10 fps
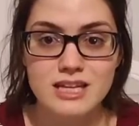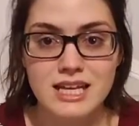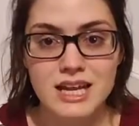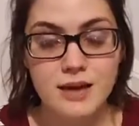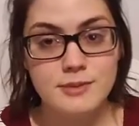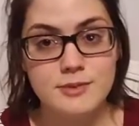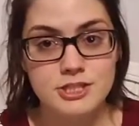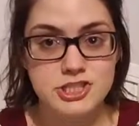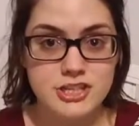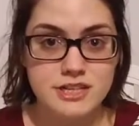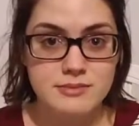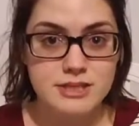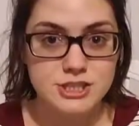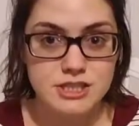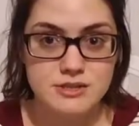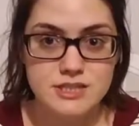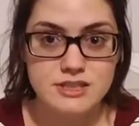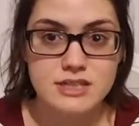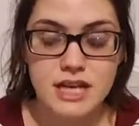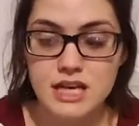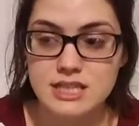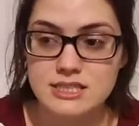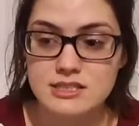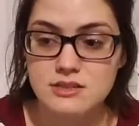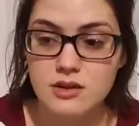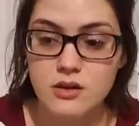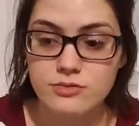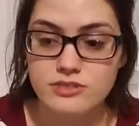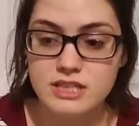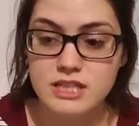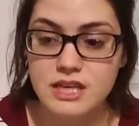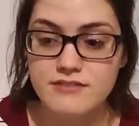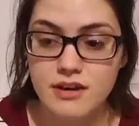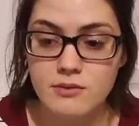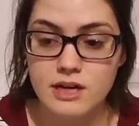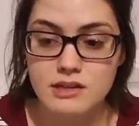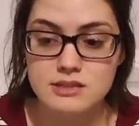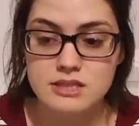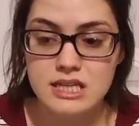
I'm going to be sharing my journey with you guys, so hopefully if anyone else